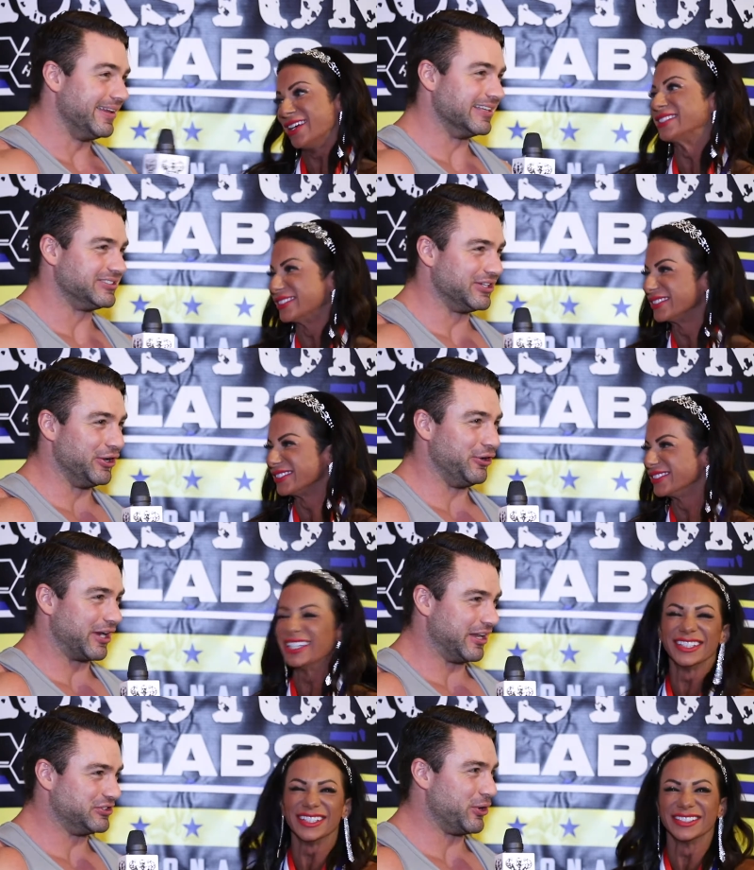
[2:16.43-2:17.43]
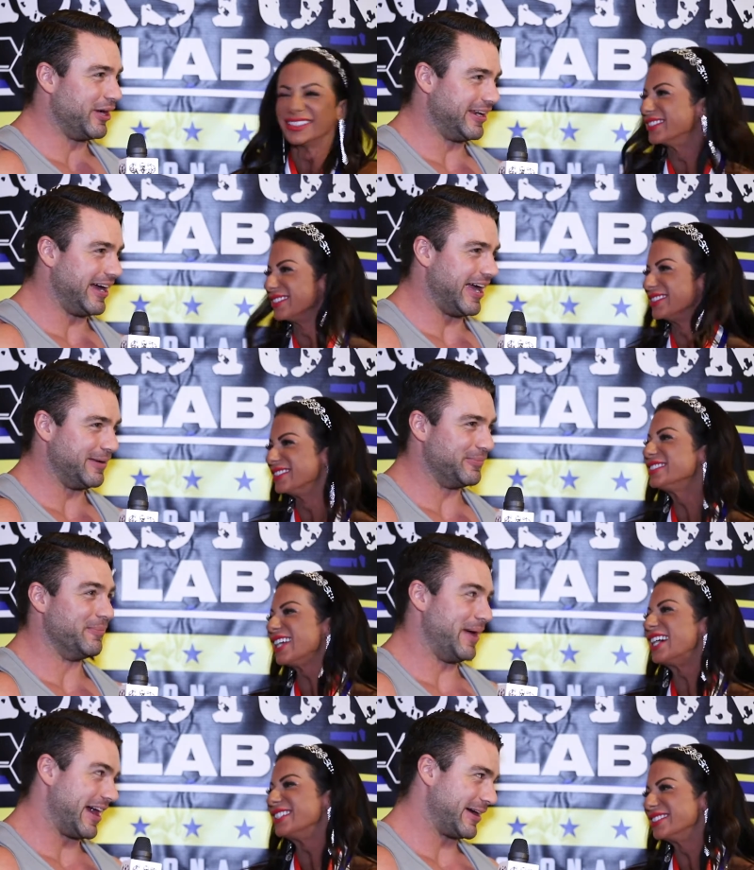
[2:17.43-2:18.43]
Speaker 1: yes, you do. You can enjoy tonight, but
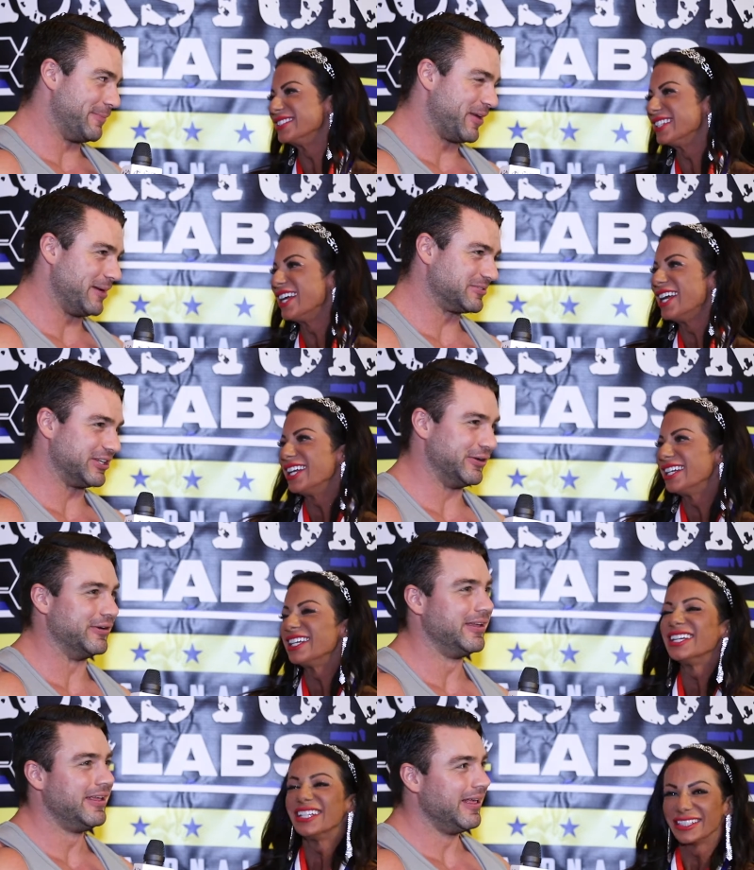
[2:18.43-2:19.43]
back on prep soon.